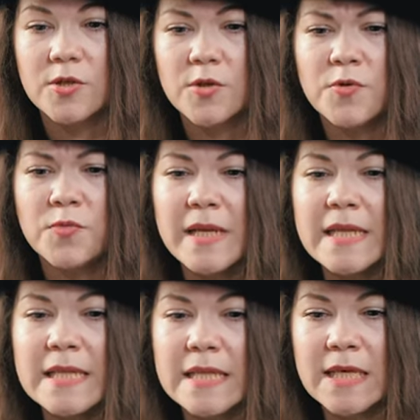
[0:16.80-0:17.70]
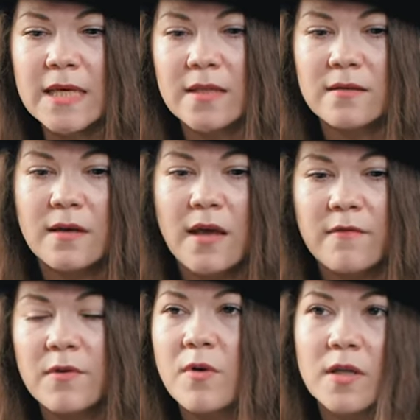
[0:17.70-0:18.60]
Do you really need
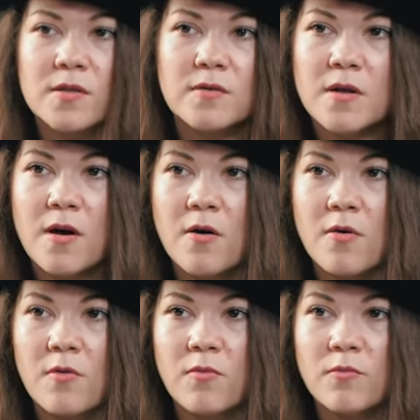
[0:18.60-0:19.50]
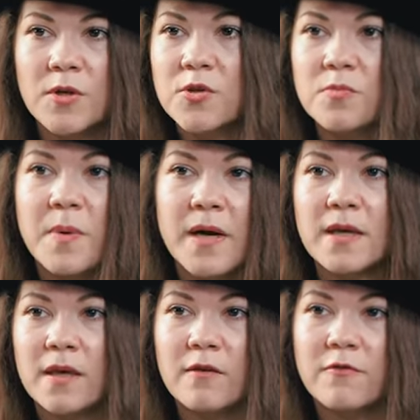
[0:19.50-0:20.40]
everyone to know what you're
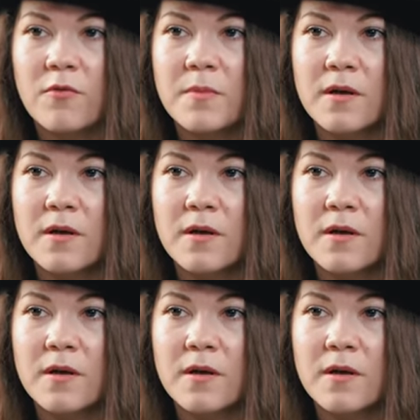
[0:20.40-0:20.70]
buying from